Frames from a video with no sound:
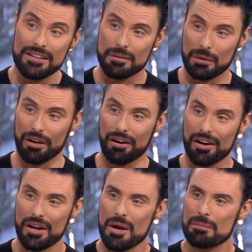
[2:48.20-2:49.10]
them a lot.
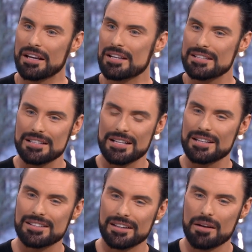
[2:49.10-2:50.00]
Yeah. Because there's
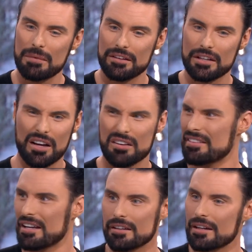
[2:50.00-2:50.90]
things that come out that you go,
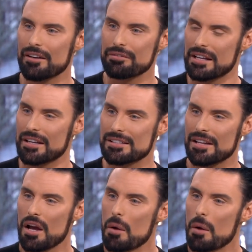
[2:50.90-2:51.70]
they're going to love this.